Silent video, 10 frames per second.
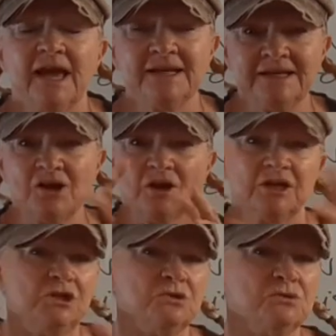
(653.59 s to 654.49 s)
And he got
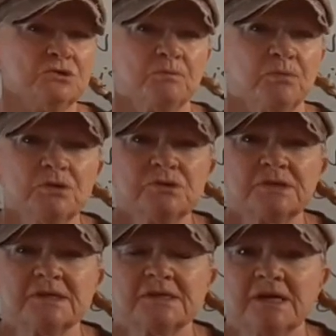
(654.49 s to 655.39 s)
huge
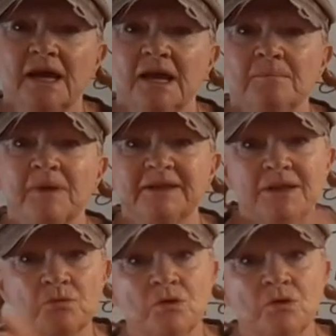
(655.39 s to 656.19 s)
bruises, but they were